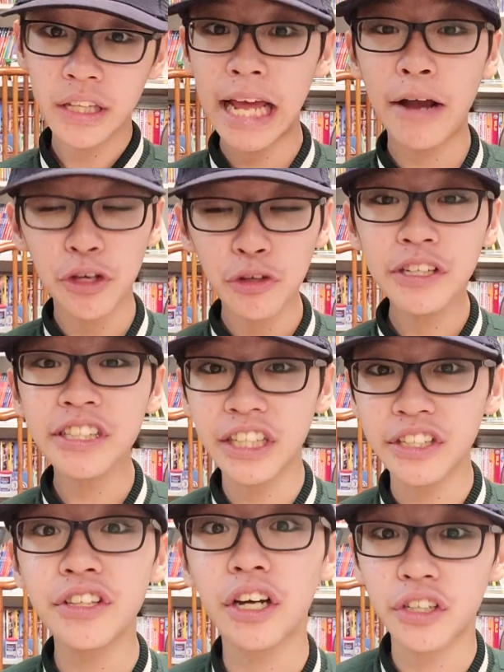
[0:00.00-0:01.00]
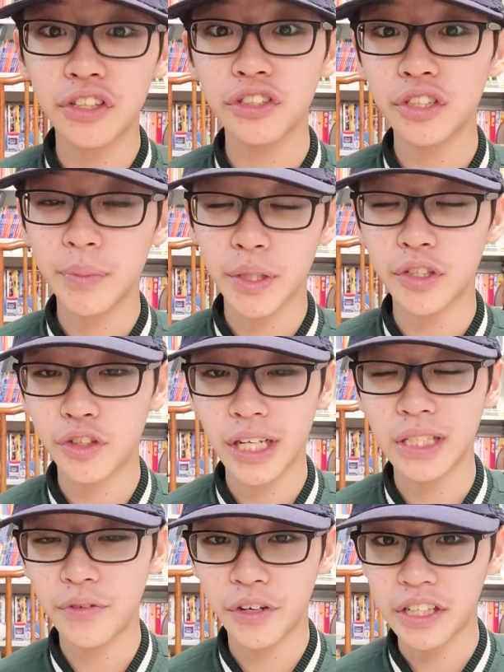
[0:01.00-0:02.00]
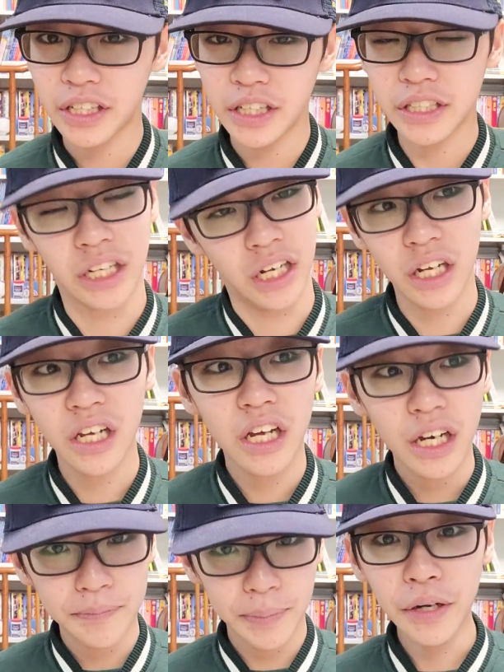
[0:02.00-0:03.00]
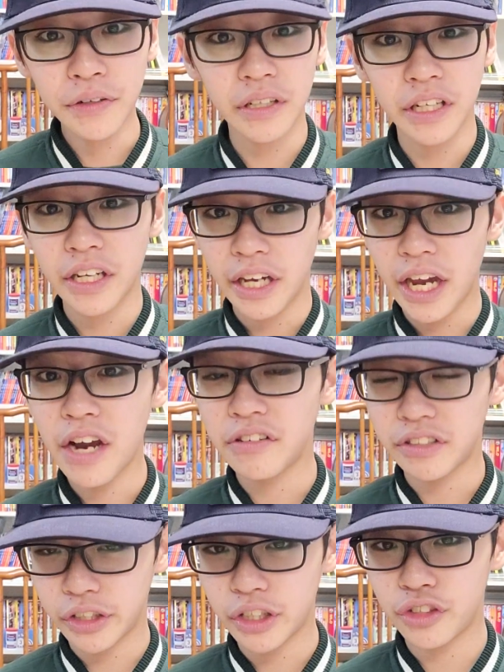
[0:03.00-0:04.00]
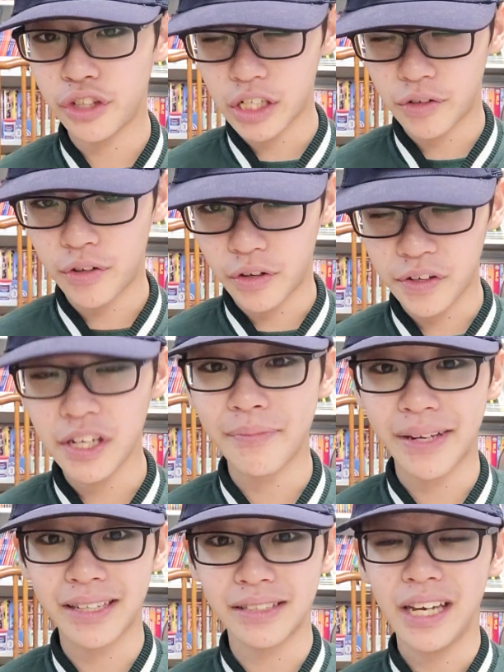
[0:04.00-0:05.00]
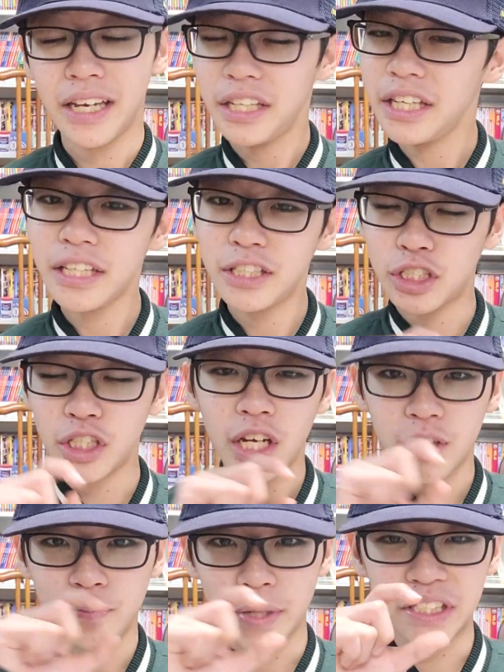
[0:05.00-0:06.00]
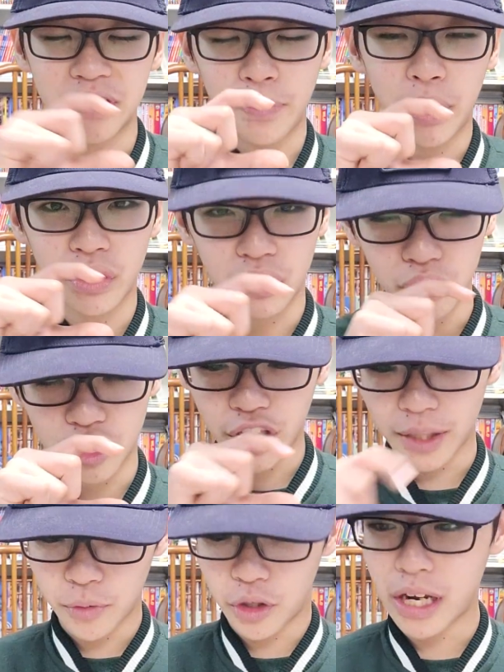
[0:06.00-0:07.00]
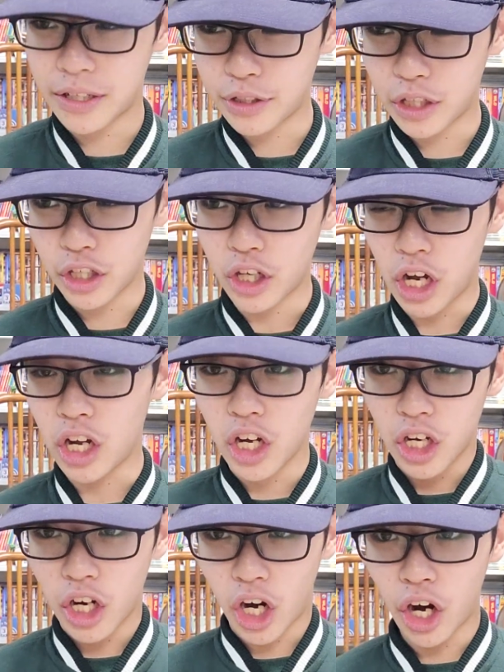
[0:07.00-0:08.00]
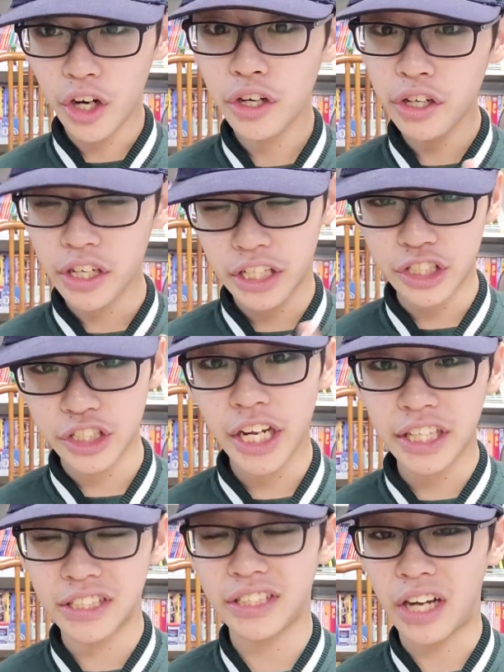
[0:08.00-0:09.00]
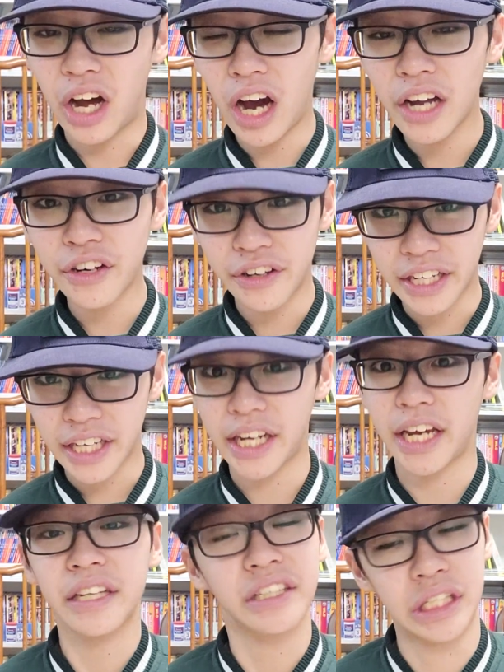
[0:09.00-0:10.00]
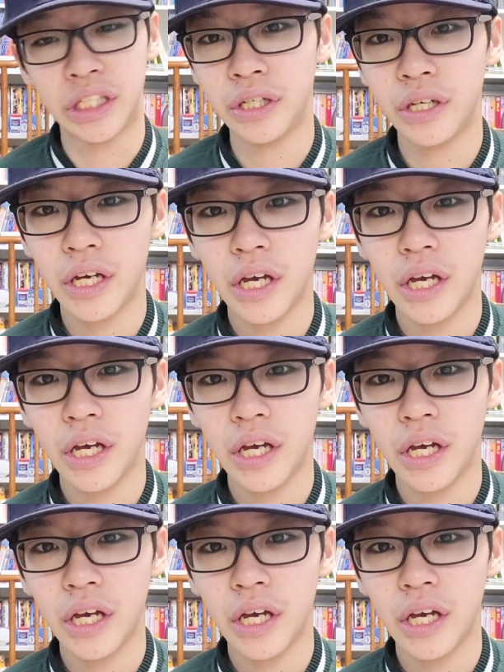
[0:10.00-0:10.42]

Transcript: Now, you need conductors to be transferring heat. Apparently, air is a good transfer of heat because heat just makes particles shake more, and the harder it shakes, the hotter it gets.